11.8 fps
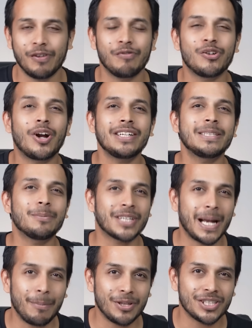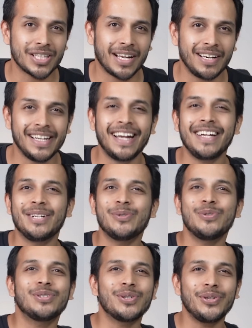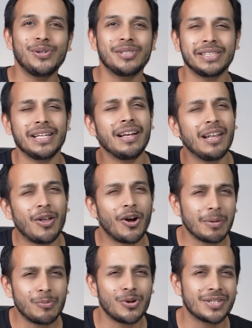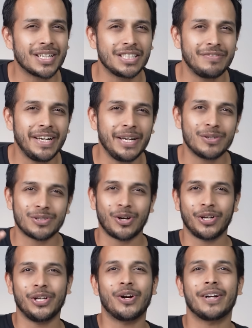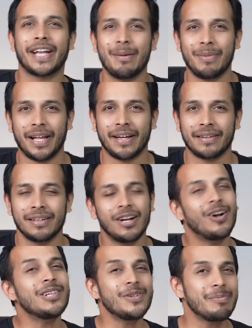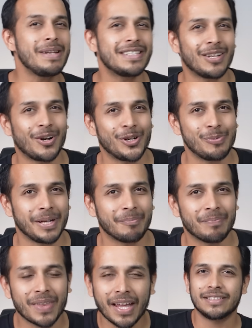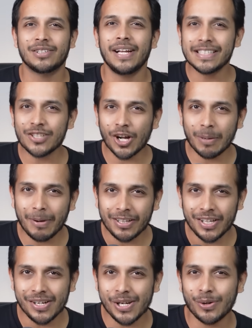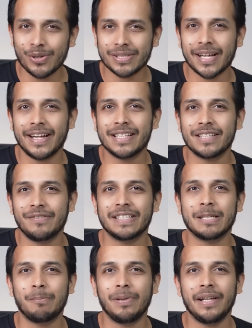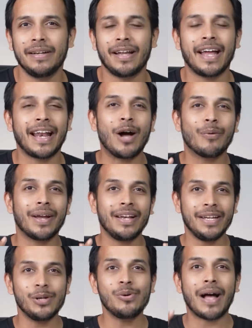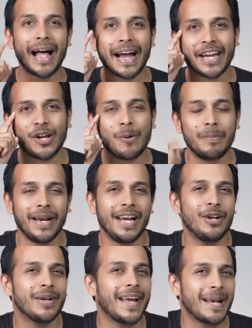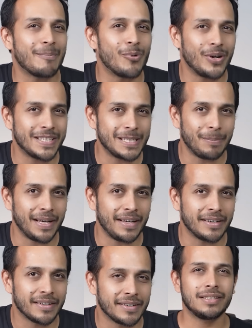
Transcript: If you've not subscribed to the channel yet, do so. You'll see a lot more such videos on your timeline. Also, it means a lot to me. So let's talk about the neuroscience of discipline and how can you hack your brain to get more disciplined.